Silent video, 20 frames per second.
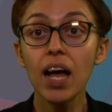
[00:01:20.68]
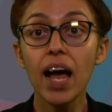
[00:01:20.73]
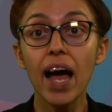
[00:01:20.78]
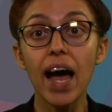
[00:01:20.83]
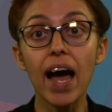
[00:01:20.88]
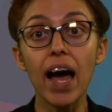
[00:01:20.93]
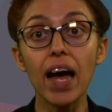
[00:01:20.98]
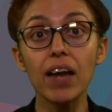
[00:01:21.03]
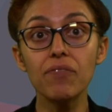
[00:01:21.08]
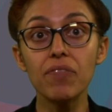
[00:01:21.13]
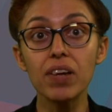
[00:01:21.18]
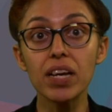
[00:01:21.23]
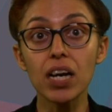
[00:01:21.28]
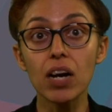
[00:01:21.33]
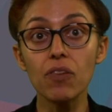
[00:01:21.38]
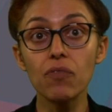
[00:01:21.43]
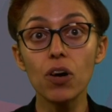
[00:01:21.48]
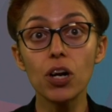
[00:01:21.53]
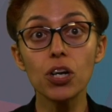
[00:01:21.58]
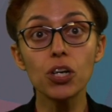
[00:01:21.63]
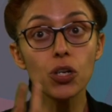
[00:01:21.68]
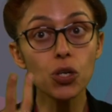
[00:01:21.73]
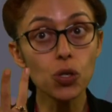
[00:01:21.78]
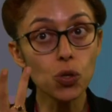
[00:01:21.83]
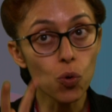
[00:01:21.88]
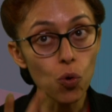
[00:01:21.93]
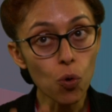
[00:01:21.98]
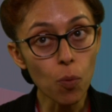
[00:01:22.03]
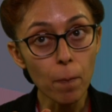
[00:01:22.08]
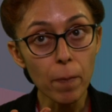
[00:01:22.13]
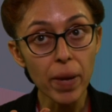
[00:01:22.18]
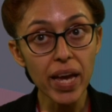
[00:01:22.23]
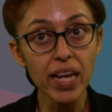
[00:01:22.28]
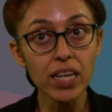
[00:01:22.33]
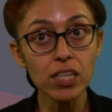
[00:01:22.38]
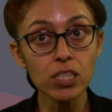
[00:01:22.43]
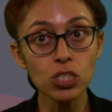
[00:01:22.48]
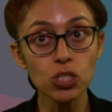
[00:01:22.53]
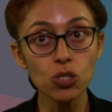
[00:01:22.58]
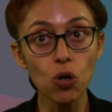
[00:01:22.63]
and we covered two
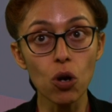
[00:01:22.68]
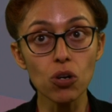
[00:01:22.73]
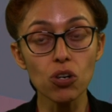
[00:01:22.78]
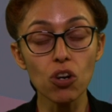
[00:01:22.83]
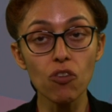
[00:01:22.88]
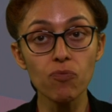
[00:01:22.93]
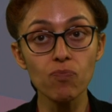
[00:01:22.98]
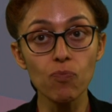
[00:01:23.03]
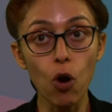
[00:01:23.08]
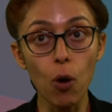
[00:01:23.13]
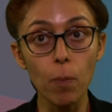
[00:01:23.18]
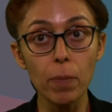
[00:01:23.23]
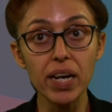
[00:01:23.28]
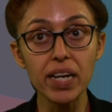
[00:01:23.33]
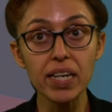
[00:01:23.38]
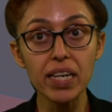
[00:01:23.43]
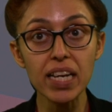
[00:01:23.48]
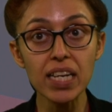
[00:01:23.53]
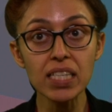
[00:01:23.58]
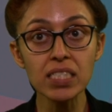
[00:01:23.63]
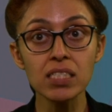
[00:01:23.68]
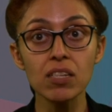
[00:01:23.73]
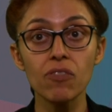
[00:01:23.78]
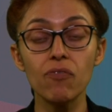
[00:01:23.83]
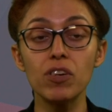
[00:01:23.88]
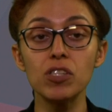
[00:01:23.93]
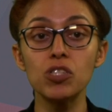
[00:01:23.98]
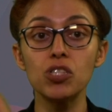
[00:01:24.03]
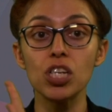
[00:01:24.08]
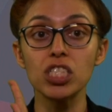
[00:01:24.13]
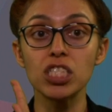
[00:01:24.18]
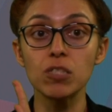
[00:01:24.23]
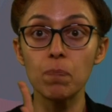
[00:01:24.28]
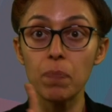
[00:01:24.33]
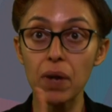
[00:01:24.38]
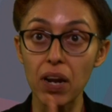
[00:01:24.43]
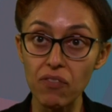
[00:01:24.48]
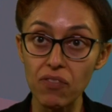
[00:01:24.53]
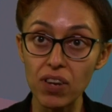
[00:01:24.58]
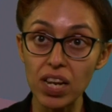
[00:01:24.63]
main sort of morbidities, which is
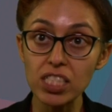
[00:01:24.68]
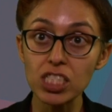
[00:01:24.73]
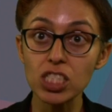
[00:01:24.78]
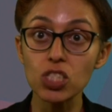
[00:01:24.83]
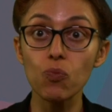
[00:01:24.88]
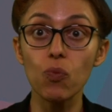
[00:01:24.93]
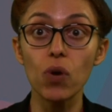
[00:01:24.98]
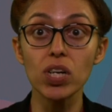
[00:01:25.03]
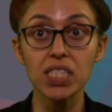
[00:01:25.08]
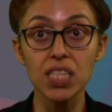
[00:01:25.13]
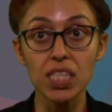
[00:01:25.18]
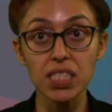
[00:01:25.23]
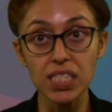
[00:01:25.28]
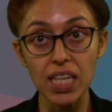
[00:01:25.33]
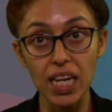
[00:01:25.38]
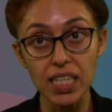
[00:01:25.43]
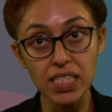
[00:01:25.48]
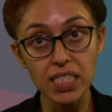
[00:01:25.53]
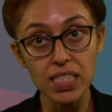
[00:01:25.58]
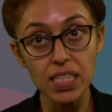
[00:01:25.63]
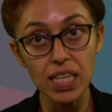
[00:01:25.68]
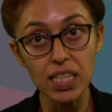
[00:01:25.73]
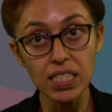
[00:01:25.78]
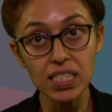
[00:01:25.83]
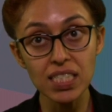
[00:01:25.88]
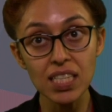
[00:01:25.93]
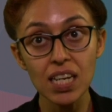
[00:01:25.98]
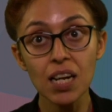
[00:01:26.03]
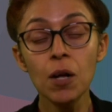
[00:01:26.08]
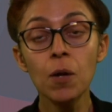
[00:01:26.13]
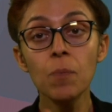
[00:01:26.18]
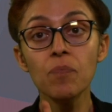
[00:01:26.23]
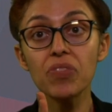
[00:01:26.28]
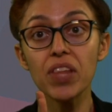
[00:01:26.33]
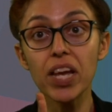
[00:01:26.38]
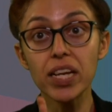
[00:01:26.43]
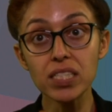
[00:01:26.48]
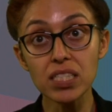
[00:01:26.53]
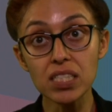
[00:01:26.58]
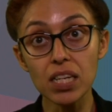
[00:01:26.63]
prevalence versus incidence.
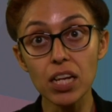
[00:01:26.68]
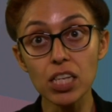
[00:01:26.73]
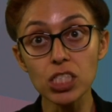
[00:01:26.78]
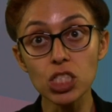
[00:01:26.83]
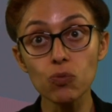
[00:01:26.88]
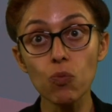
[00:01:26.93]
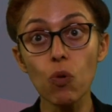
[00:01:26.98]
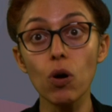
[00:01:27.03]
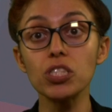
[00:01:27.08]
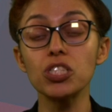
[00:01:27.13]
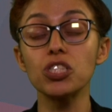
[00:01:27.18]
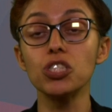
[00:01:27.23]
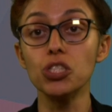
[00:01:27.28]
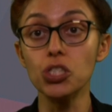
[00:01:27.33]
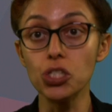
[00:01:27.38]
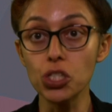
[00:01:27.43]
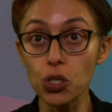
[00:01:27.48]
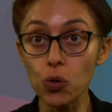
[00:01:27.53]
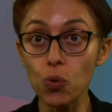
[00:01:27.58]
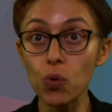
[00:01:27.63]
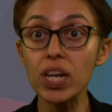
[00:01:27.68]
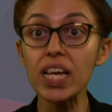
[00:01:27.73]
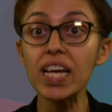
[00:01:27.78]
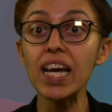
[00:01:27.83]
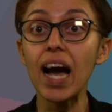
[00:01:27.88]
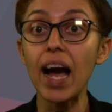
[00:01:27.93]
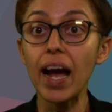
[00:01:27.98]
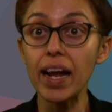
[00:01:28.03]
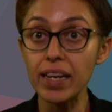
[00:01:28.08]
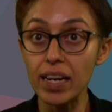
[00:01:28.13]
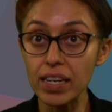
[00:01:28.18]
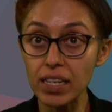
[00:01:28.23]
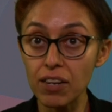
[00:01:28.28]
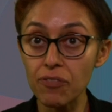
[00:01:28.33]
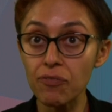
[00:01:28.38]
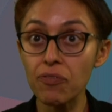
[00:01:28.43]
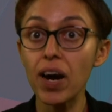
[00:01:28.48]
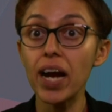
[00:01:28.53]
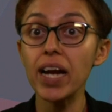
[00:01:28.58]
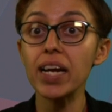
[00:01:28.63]
Incidence was newly
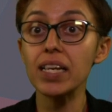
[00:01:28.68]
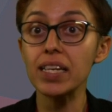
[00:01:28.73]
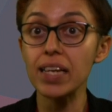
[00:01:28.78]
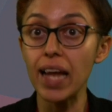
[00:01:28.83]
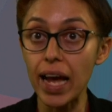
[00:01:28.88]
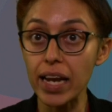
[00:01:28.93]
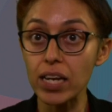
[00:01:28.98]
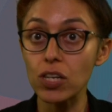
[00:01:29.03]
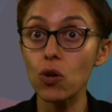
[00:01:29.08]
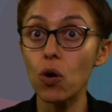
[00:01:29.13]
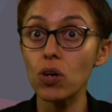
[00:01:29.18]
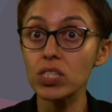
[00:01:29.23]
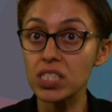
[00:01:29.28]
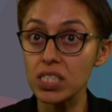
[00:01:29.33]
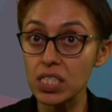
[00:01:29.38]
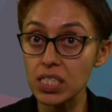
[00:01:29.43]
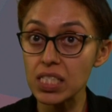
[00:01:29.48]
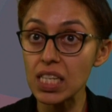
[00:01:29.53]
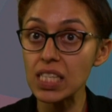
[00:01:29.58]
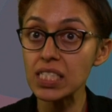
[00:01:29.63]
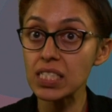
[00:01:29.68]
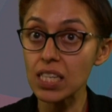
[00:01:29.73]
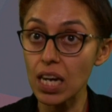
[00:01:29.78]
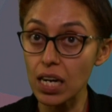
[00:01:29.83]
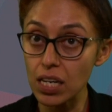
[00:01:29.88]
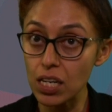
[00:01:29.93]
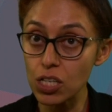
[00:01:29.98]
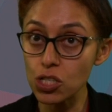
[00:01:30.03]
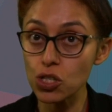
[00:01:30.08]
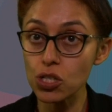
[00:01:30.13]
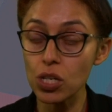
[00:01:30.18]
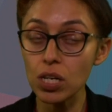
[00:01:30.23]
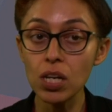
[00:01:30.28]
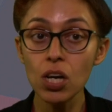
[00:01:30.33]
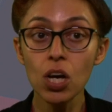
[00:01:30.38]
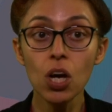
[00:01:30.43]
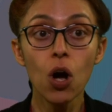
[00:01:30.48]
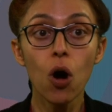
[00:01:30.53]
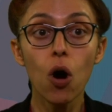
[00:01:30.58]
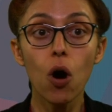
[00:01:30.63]
identified diagnosed disease condition
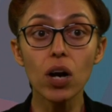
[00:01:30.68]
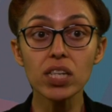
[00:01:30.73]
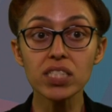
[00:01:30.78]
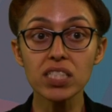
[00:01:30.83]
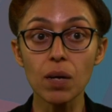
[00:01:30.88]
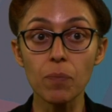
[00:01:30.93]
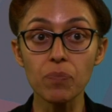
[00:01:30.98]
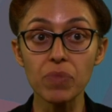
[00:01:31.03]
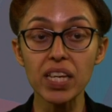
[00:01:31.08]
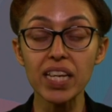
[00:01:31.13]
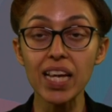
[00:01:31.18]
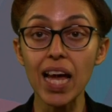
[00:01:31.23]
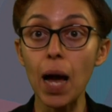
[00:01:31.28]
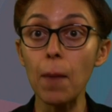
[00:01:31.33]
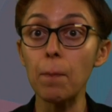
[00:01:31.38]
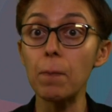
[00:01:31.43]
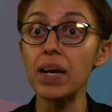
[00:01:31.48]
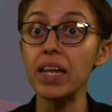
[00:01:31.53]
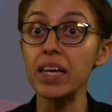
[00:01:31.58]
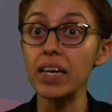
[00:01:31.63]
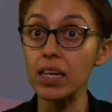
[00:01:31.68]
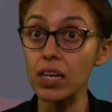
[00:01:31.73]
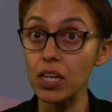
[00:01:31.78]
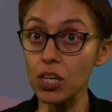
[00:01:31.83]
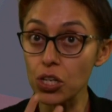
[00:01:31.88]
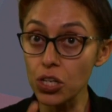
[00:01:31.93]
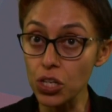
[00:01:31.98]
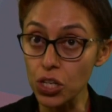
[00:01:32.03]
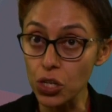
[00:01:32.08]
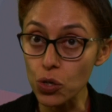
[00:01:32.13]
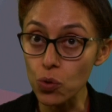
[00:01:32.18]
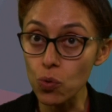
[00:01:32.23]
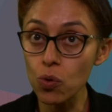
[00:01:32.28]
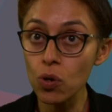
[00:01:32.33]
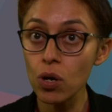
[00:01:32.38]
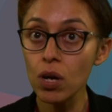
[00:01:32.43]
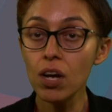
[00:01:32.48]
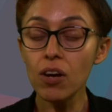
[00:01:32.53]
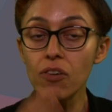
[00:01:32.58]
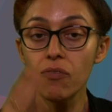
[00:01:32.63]
or something happening new,
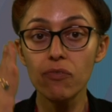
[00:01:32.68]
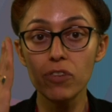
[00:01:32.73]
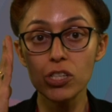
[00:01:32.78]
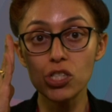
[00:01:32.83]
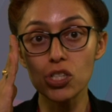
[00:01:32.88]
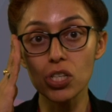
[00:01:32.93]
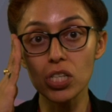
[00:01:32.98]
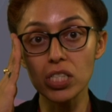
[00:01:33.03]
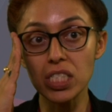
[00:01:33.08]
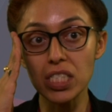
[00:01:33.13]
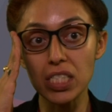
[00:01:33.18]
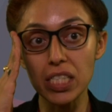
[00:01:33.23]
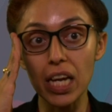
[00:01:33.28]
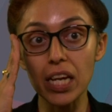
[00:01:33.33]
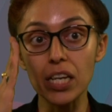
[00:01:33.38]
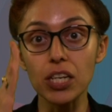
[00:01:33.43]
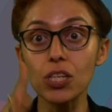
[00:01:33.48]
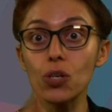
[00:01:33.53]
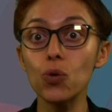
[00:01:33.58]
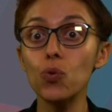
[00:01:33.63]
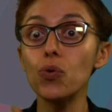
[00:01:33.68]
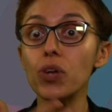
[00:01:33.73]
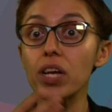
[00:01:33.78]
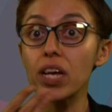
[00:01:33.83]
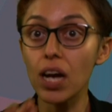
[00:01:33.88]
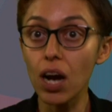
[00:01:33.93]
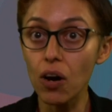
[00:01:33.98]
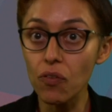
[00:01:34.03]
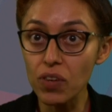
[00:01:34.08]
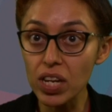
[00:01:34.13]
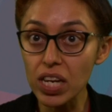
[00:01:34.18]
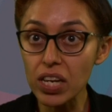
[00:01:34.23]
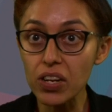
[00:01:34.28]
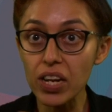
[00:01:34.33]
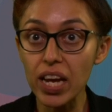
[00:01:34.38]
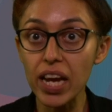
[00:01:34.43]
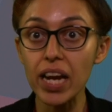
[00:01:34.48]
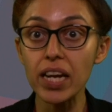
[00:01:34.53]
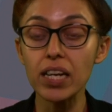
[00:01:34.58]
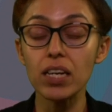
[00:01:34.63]
which is say new recovery
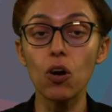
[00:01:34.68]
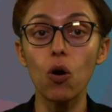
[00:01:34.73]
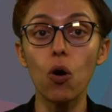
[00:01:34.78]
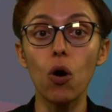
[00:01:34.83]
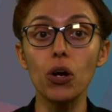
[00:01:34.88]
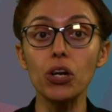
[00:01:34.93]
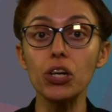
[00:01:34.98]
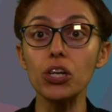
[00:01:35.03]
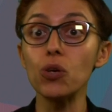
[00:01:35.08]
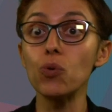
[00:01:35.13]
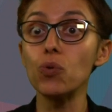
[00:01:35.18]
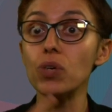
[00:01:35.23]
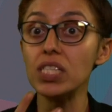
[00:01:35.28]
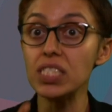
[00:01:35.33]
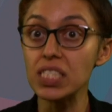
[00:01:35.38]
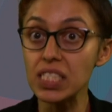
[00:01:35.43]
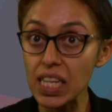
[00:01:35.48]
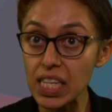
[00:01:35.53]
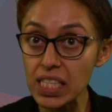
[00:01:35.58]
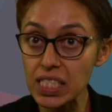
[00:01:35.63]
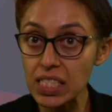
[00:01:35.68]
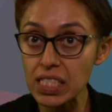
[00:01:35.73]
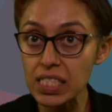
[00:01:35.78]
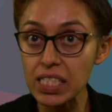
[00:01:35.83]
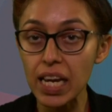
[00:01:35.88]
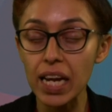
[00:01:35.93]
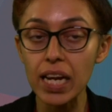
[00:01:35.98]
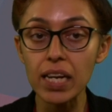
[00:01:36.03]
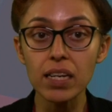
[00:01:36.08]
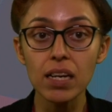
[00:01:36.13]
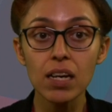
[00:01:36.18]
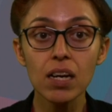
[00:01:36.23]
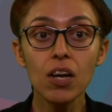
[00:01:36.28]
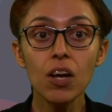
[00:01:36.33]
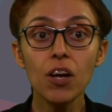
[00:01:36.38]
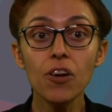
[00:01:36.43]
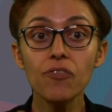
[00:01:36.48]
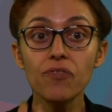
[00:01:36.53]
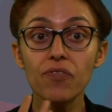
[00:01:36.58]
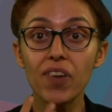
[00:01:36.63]
rate or new disease state,
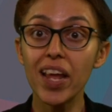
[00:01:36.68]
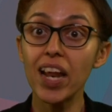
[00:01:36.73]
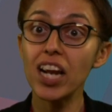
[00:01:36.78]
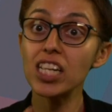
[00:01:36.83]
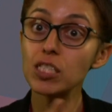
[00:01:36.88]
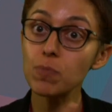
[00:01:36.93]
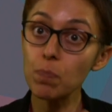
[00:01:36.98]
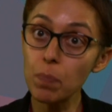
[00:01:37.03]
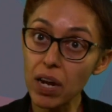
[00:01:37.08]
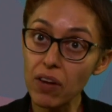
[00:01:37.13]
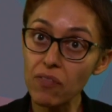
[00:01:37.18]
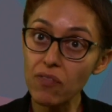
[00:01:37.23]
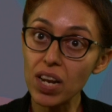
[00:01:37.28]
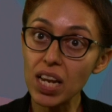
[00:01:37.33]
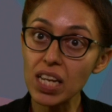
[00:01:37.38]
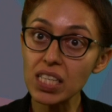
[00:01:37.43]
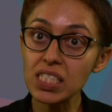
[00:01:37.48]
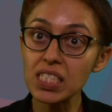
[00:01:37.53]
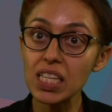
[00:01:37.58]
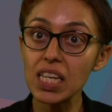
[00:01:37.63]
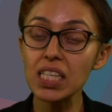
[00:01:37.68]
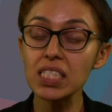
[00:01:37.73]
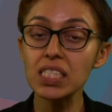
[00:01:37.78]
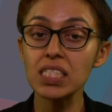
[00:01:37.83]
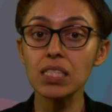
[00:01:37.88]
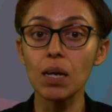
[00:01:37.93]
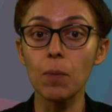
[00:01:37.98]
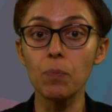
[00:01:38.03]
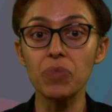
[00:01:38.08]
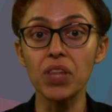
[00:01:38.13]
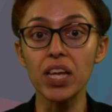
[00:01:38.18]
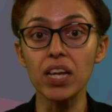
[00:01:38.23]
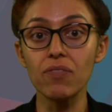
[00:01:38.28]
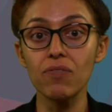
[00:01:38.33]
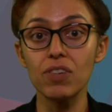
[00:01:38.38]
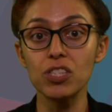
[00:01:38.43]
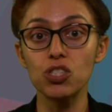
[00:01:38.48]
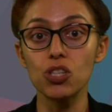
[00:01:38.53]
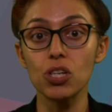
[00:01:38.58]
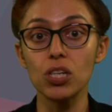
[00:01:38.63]
whereas prevalence is something
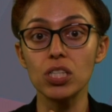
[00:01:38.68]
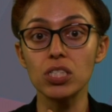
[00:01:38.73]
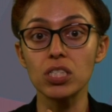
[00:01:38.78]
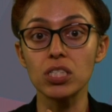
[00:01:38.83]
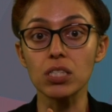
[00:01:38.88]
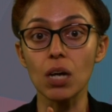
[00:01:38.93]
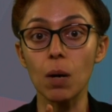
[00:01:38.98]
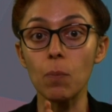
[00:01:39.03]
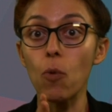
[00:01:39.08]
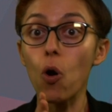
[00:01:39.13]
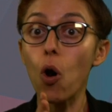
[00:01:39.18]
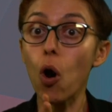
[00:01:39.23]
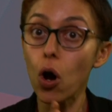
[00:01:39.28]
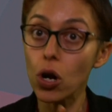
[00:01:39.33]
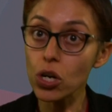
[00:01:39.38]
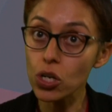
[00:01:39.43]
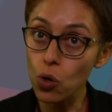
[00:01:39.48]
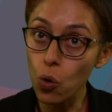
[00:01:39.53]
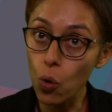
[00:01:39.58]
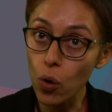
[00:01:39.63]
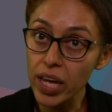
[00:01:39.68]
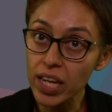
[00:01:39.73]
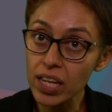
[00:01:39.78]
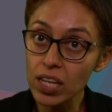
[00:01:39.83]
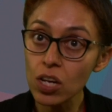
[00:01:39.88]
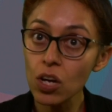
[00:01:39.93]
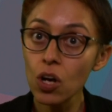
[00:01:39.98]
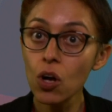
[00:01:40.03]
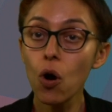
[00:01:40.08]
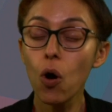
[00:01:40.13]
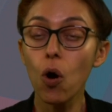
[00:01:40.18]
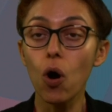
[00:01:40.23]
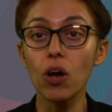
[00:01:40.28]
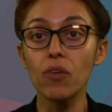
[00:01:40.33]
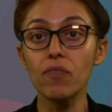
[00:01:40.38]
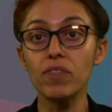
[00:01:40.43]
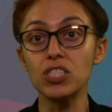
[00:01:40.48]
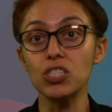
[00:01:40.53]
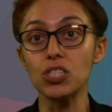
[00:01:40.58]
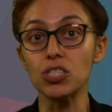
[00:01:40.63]
which is ongoing or
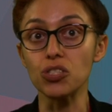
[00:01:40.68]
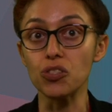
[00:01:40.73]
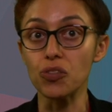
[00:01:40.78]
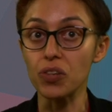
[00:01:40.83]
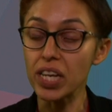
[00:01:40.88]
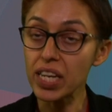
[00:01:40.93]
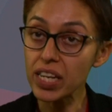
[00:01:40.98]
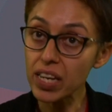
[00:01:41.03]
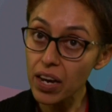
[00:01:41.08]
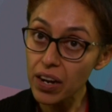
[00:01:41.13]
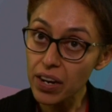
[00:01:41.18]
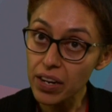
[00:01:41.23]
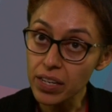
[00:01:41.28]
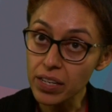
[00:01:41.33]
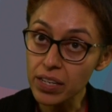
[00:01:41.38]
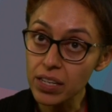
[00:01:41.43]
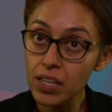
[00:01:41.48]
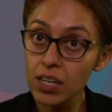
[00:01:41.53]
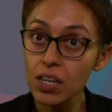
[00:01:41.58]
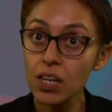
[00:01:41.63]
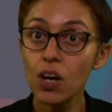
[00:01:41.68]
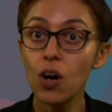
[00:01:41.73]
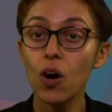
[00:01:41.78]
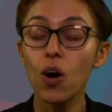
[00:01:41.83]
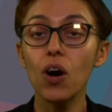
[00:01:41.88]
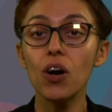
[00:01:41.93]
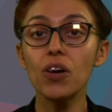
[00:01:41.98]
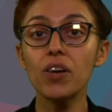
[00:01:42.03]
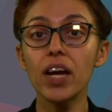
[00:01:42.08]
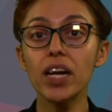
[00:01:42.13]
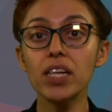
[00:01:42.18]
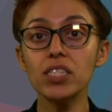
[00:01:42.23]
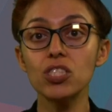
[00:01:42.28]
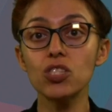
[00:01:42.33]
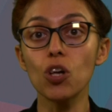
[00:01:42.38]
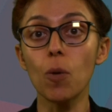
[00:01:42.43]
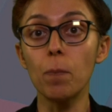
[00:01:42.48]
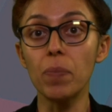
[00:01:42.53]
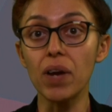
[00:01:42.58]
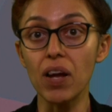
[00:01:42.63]
which is recurrent. Alright,
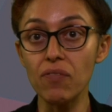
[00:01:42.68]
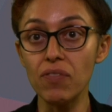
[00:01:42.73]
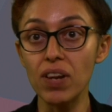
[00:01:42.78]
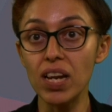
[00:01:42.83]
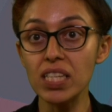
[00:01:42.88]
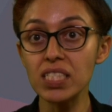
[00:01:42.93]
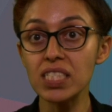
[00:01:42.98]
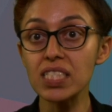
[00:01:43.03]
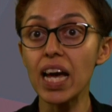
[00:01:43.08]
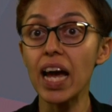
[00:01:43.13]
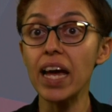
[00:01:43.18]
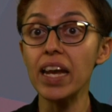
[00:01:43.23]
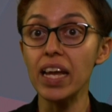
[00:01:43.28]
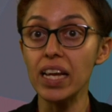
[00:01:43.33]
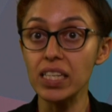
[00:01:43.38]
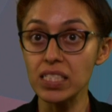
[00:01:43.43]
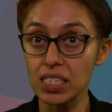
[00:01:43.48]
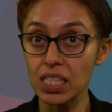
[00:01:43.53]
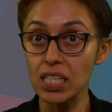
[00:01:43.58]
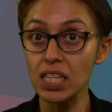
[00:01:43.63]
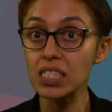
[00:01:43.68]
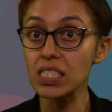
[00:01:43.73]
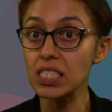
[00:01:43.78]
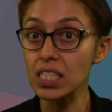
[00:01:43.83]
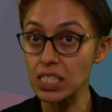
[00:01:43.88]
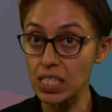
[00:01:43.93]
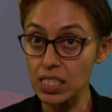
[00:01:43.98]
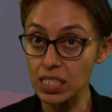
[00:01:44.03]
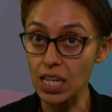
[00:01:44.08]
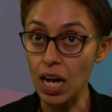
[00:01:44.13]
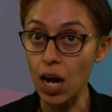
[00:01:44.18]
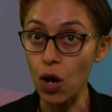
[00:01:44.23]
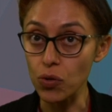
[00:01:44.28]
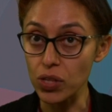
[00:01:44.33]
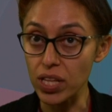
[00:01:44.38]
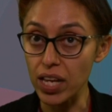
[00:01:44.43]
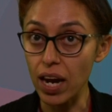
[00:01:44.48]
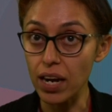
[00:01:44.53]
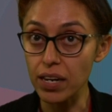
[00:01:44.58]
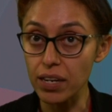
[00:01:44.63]
so prevalence and incidence, this is how
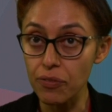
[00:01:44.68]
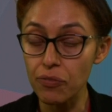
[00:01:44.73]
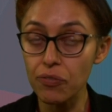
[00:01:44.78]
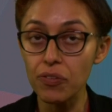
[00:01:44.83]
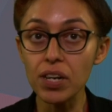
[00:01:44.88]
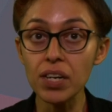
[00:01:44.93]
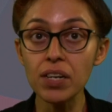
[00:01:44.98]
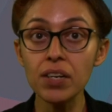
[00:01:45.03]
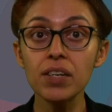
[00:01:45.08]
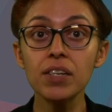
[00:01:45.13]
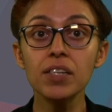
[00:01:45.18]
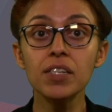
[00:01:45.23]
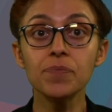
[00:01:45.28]
they are different.